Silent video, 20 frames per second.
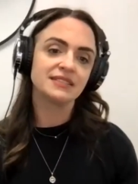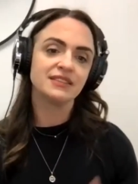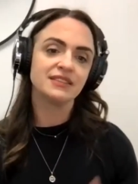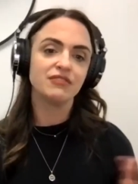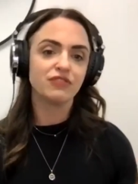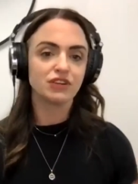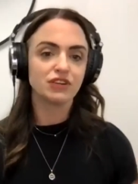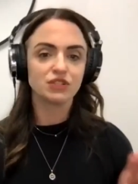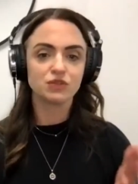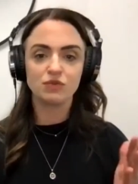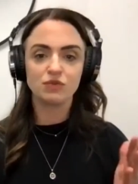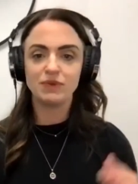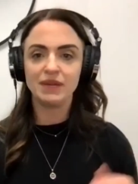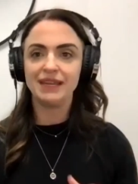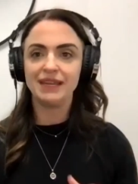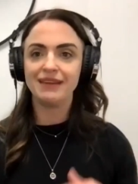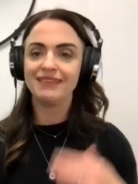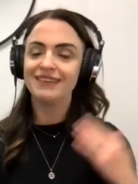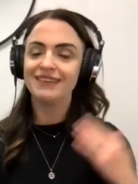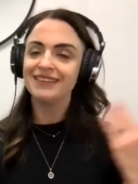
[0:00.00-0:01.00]
The first would
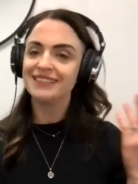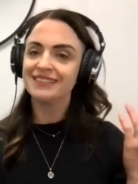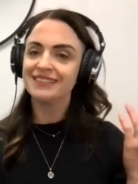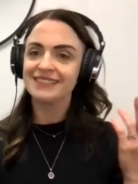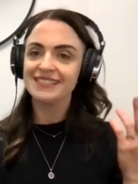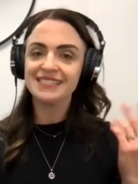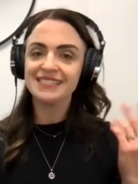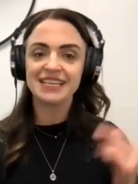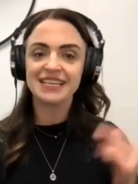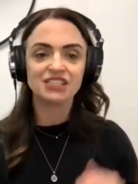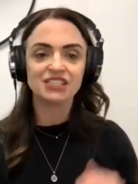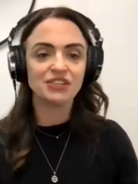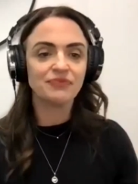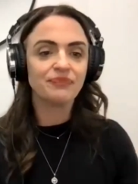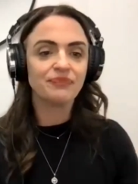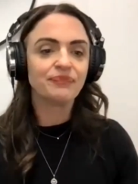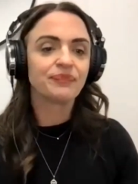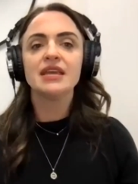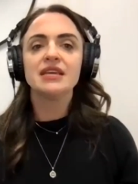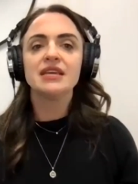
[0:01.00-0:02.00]
be C-section.